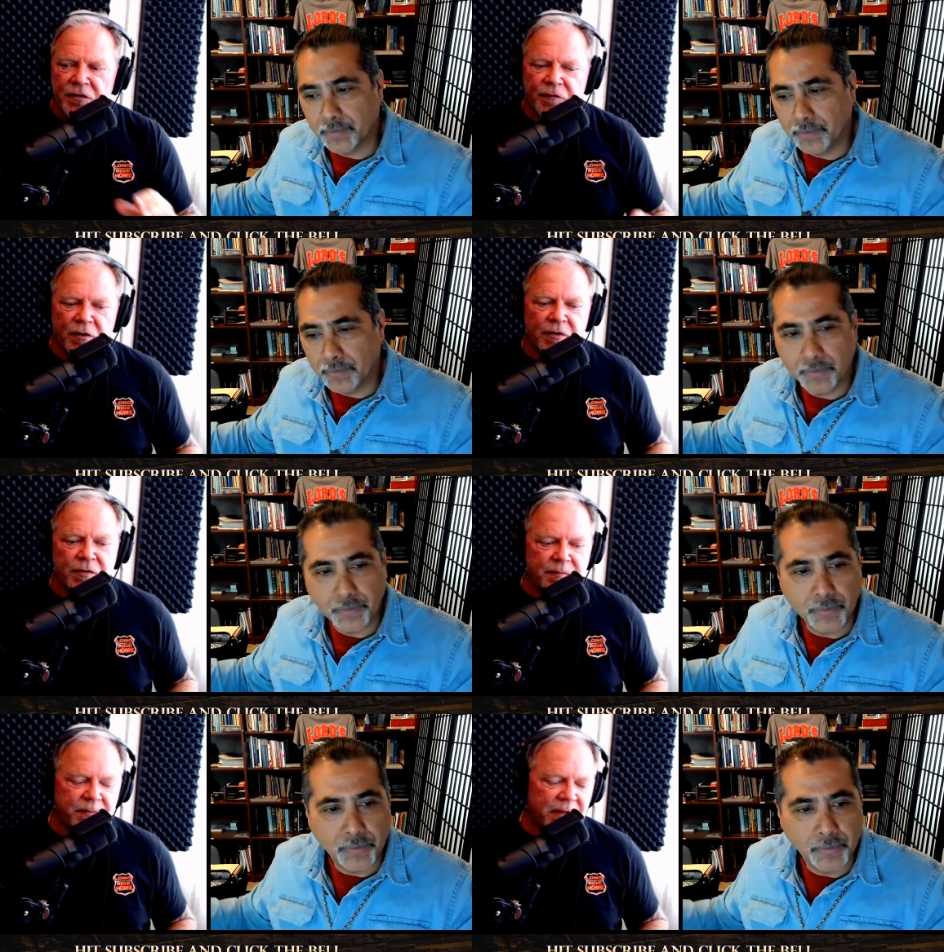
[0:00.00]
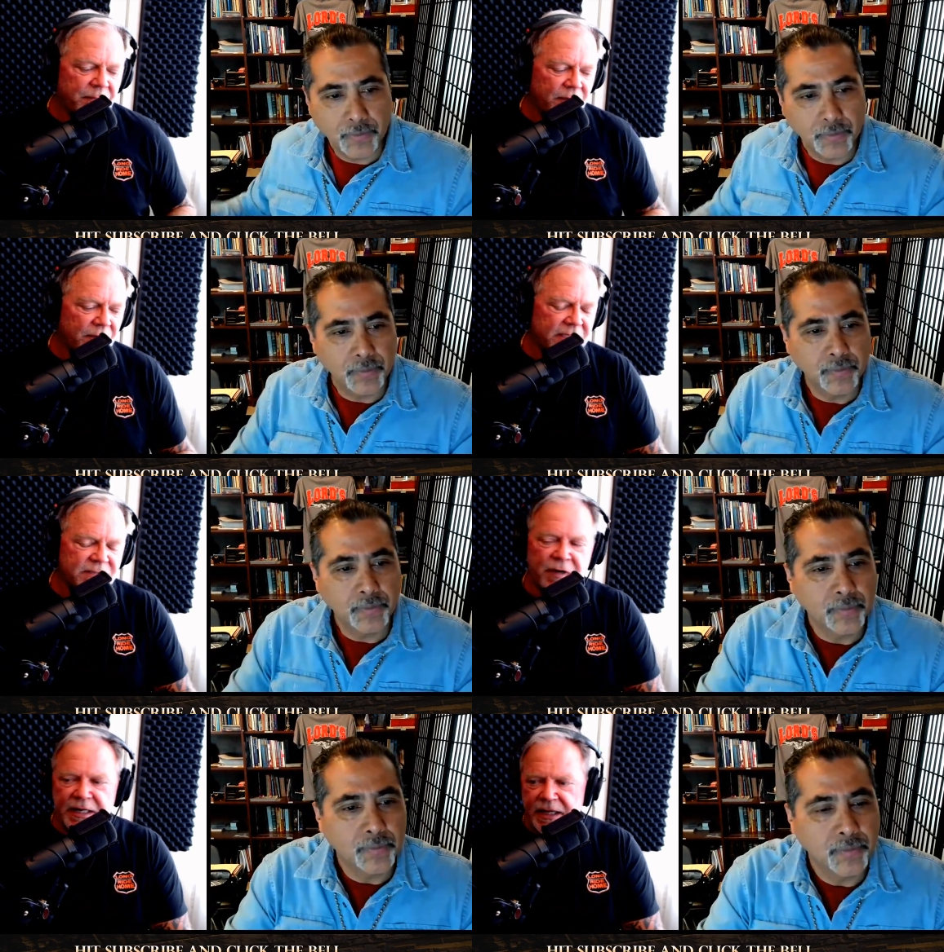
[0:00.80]
Speaker 1: for the people? Let's
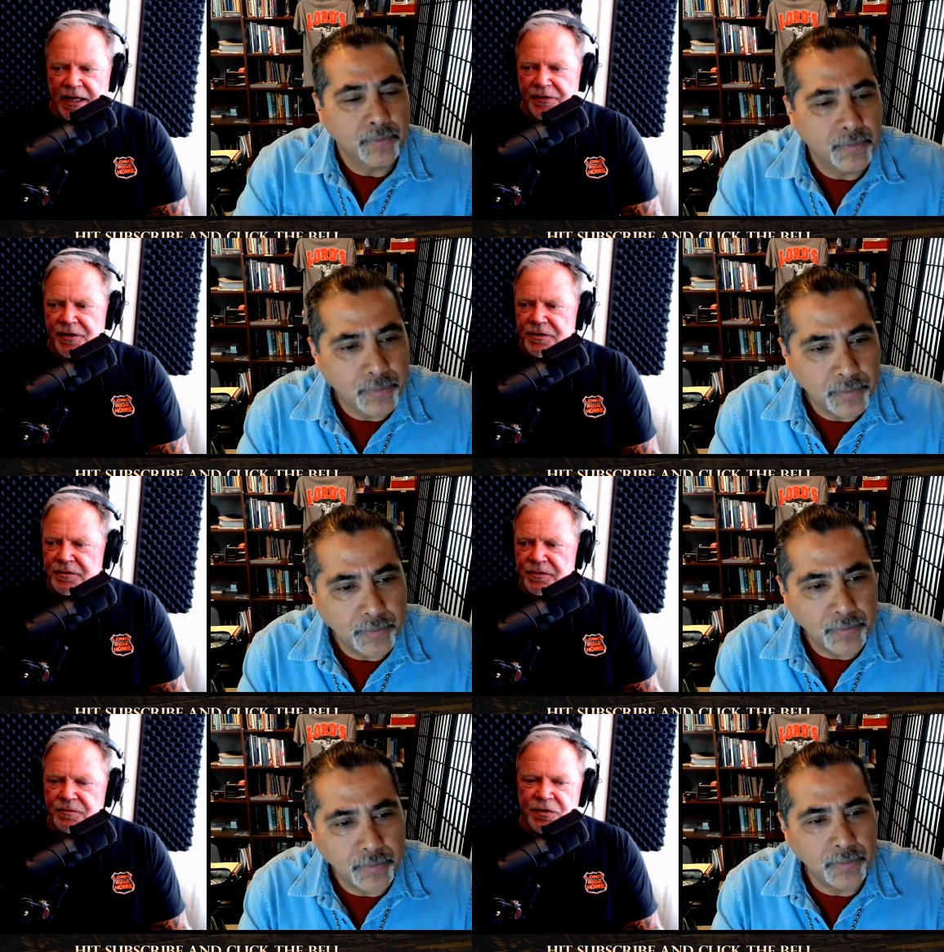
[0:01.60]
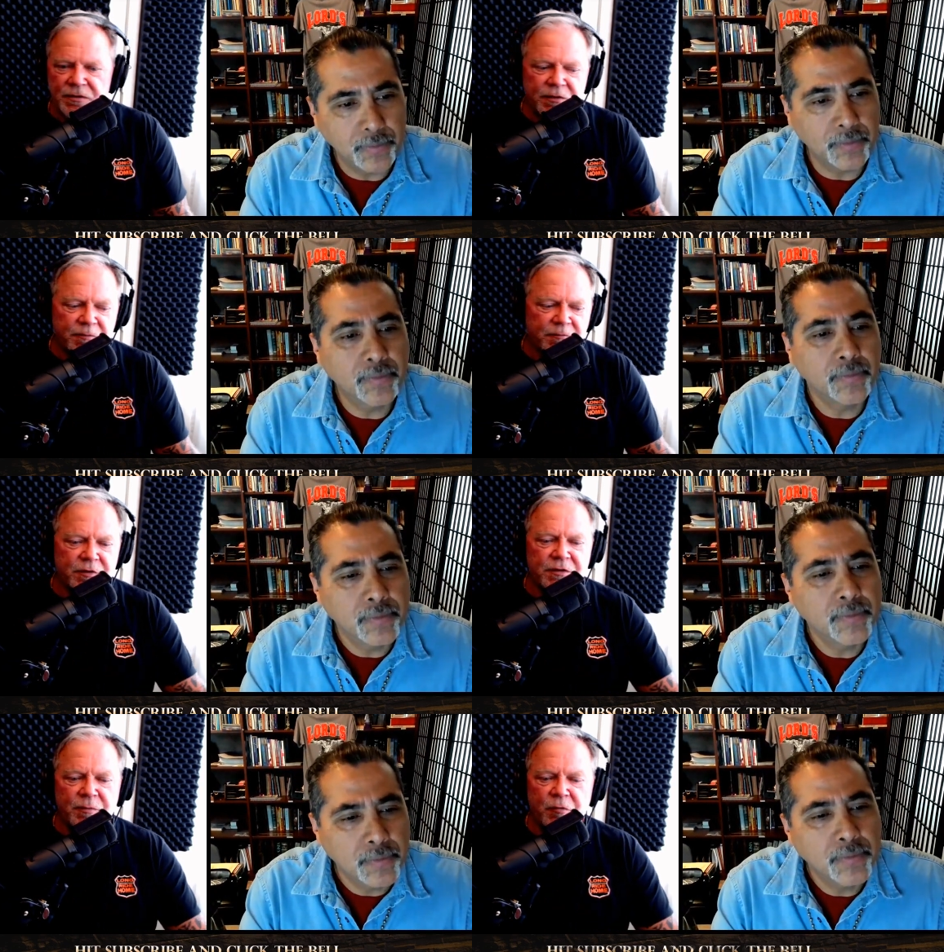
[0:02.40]
pray together. You you pr-
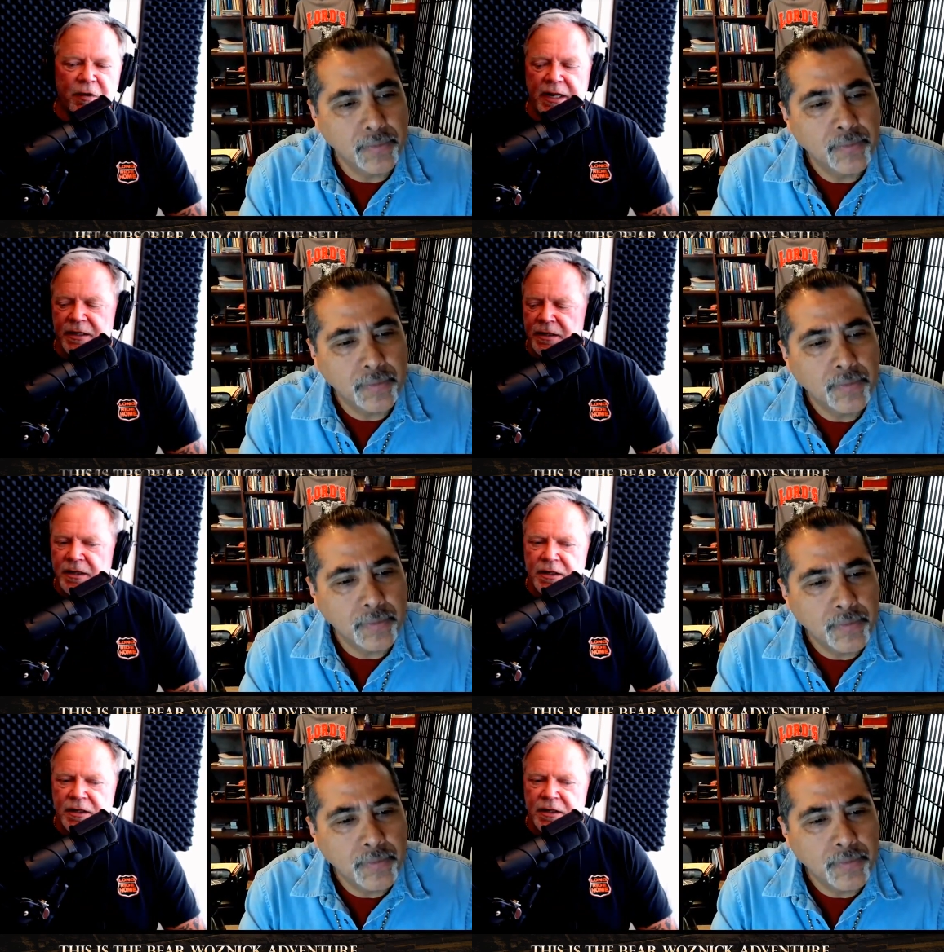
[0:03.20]
do the praying.